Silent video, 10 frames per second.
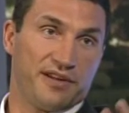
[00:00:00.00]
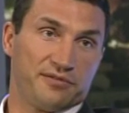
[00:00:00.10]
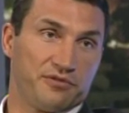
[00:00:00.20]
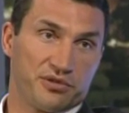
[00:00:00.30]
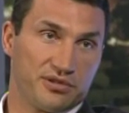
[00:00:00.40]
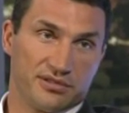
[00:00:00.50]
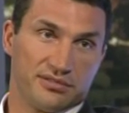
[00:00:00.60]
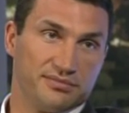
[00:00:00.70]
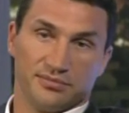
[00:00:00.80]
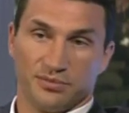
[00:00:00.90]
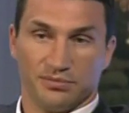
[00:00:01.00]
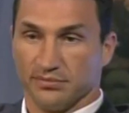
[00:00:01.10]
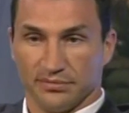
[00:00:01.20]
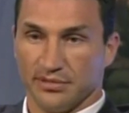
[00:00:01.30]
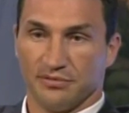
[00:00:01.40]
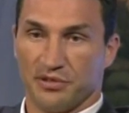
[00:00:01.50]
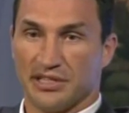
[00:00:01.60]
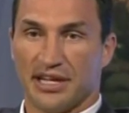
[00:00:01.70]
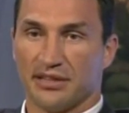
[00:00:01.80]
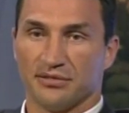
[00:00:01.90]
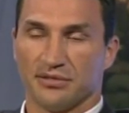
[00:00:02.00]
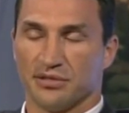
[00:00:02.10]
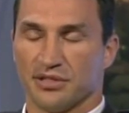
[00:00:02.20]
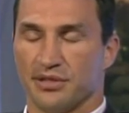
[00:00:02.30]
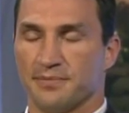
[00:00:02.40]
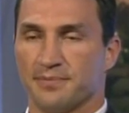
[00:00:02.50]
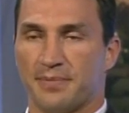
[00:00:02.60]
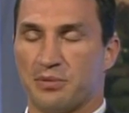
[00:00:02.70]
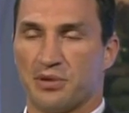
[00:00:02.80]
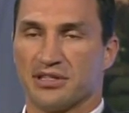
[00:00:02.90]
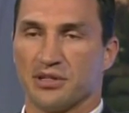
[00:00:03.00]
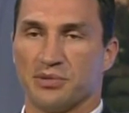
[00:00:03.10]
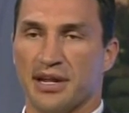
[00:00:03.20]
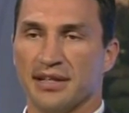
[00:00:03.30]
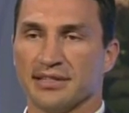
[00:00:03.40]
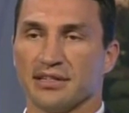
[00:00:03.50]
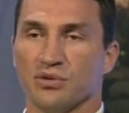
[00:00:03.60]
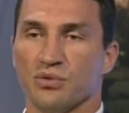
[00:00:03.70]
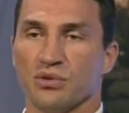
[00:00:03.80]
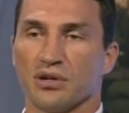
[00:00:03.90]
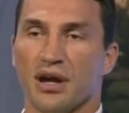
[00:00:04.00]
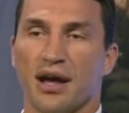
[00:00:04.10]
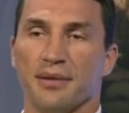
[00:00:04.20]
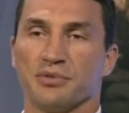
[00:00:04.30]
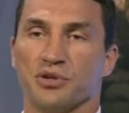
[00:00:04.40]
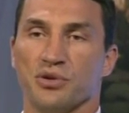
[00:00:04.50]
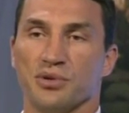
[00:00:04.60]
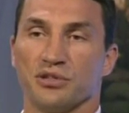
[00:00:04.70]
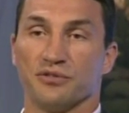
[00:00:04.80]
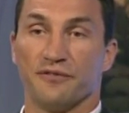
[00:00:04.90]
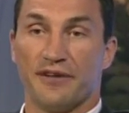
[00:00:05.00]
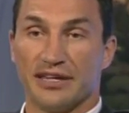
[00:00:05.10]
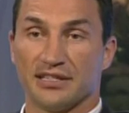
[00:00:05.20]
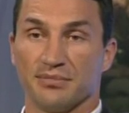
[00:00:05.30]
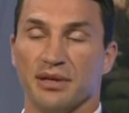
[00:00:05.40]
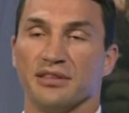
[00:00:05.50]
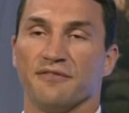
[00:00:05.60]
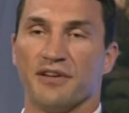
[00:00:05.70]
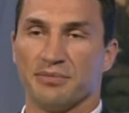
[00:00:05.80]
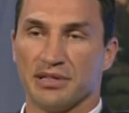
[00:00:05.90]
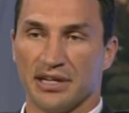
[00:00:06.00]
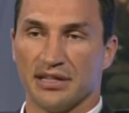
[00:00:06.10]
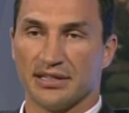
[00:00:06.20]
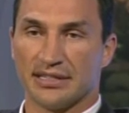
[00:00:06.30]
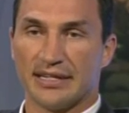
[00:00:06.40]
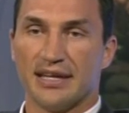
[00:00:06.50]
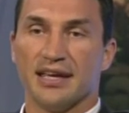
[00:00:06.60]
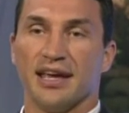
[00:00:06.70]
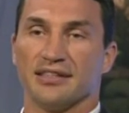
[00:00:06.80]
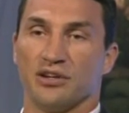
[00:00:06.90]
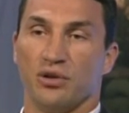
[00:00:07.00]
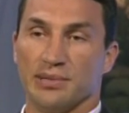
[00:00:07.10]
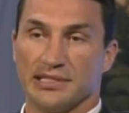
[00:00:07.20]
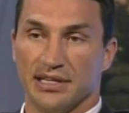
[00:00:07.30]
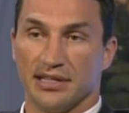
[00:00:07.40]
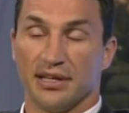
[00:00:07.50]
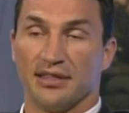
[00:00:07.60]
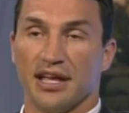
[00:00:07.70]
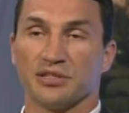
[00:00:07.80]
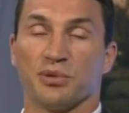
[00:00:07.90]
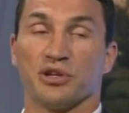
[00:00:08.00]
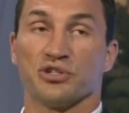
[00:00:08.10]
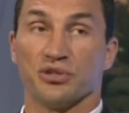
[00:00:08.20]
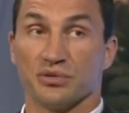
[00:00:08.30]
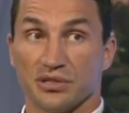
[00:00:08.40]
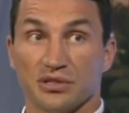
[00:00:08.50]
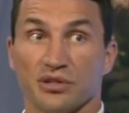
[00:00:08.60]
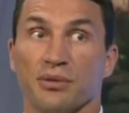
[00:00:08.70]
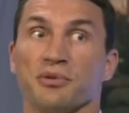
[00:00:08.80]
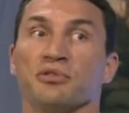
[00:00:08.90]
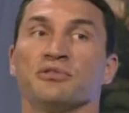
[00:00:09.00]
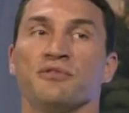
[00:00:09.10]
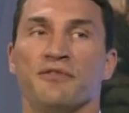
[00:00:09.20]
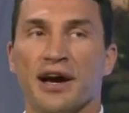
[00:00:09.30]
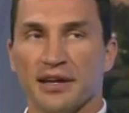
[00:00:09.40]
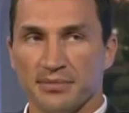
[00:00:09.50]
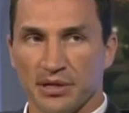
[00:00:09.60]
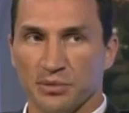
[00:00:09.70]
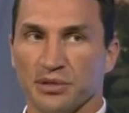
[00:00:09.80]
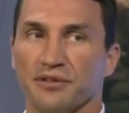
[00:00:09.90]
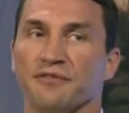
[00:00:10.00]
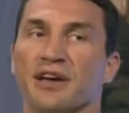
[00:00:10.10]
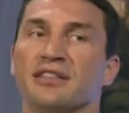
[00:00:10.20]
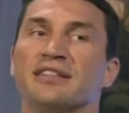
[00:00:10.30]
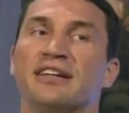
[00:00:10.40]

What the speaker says: to fight for the title with someone else, or I'm going to face him and defend my titles as I always did, and that's what I chose. So I'm going to fight him, and I will defend.